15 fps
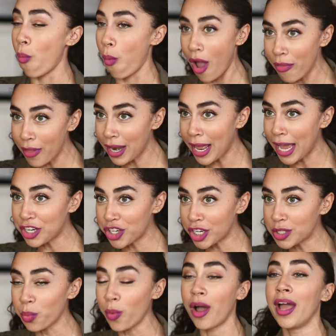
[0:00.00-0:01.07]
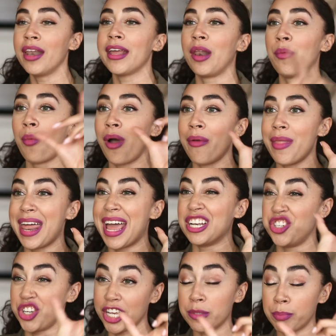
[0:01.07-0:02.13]
one that had just won and one that
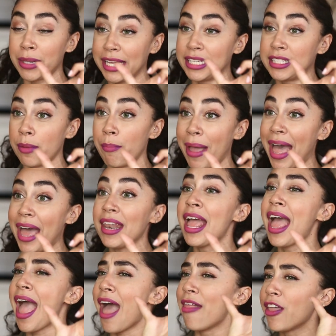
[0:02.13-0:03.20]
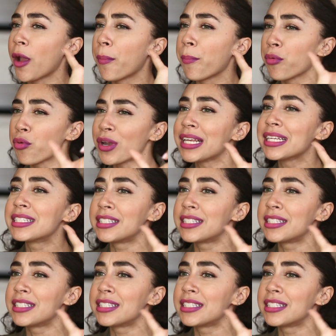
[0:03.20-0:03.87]
had just placed a bet, and they are pretty